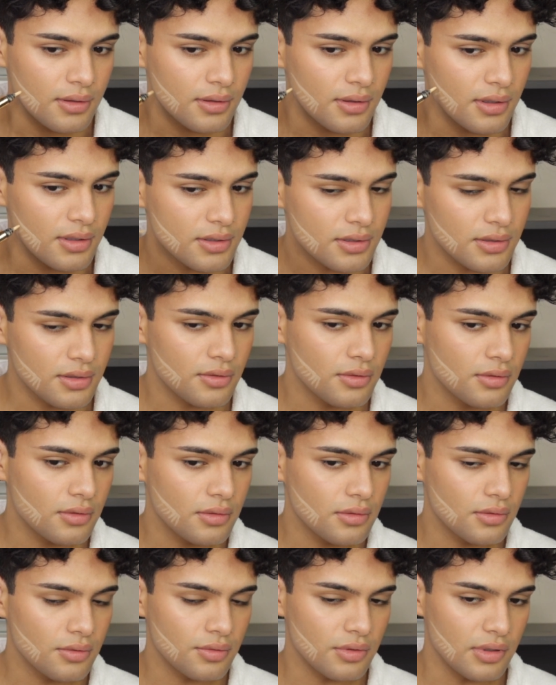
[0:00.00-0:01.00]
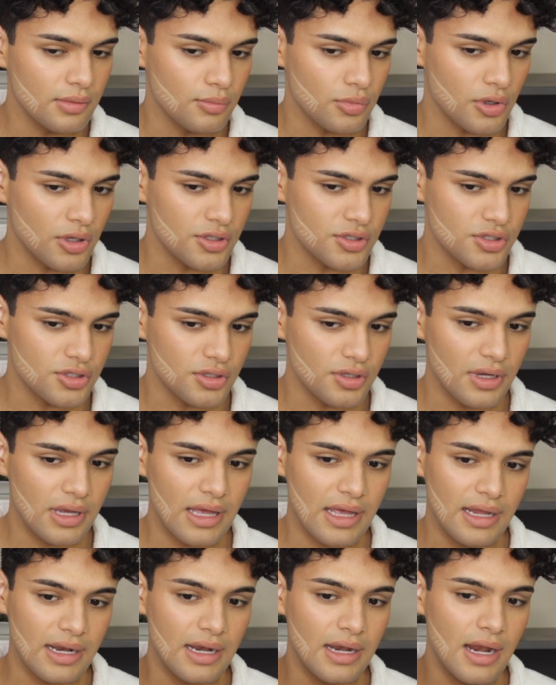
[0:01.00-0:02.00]
this cream bronzer.
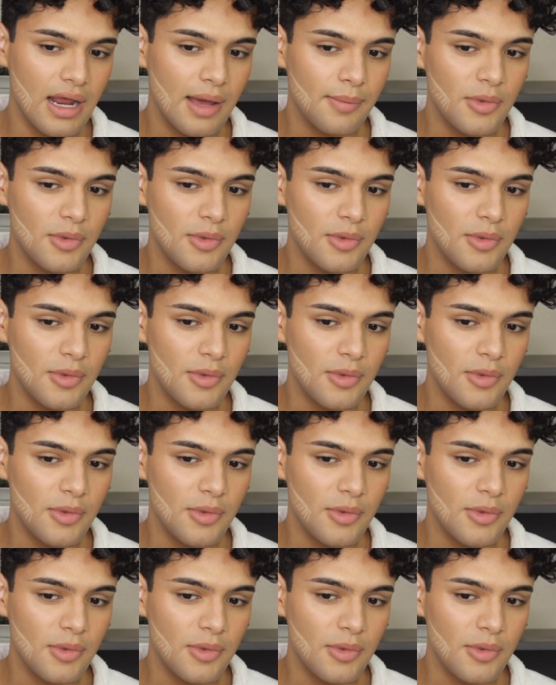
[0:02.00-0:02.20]
And